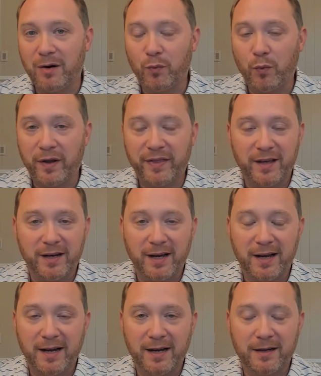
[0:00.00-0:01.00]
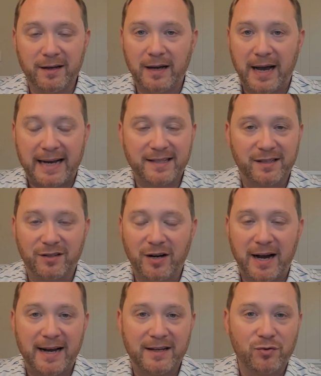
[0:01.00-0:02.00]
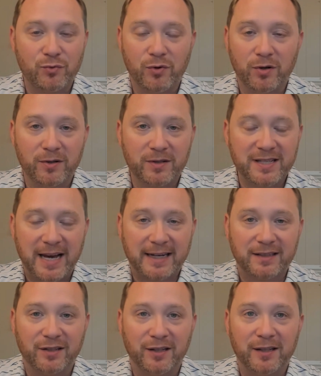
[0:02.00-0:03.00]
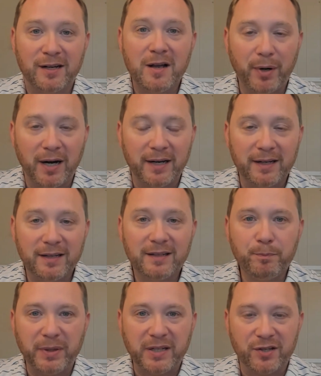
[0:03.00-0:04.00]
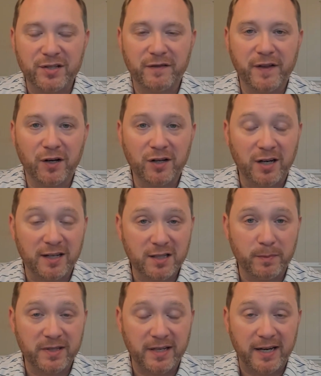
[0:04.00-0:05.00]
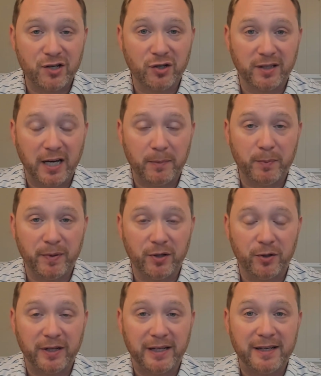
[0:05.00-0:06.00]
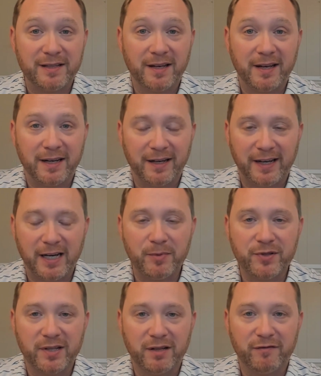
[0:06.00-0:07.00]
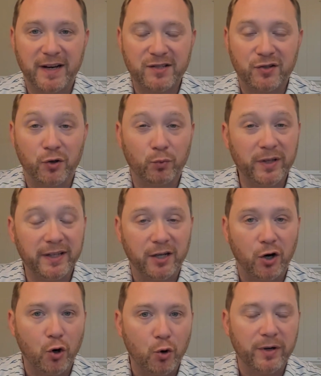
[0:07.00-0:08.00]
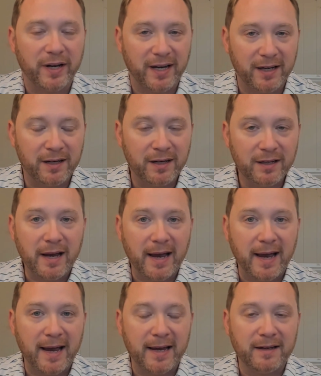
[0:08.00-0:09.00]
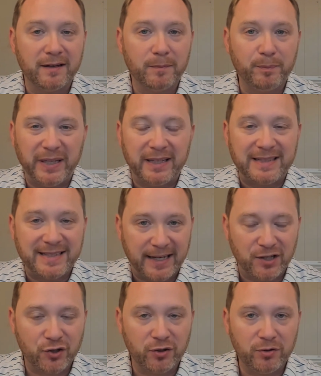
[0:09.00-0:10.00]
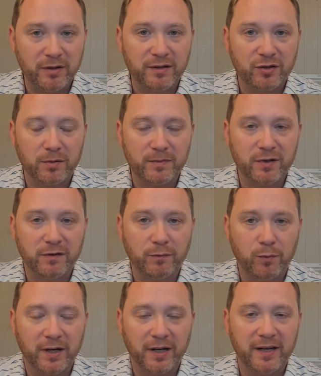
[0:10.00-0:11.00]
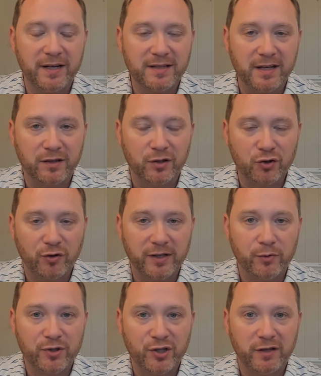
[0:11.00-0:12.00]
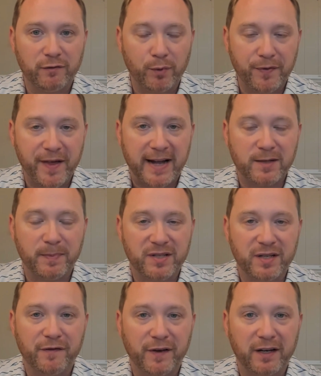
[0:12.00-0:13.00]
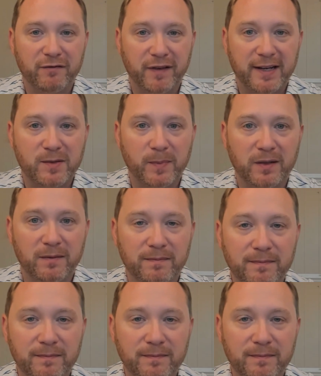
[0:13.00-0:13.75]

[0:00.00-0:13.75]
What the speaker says: within a asset class or sector. But because of their customization capabilities, it enables the investor to really hone in and be intentional in terms of what it is that they're trying to achieve with that specific investment.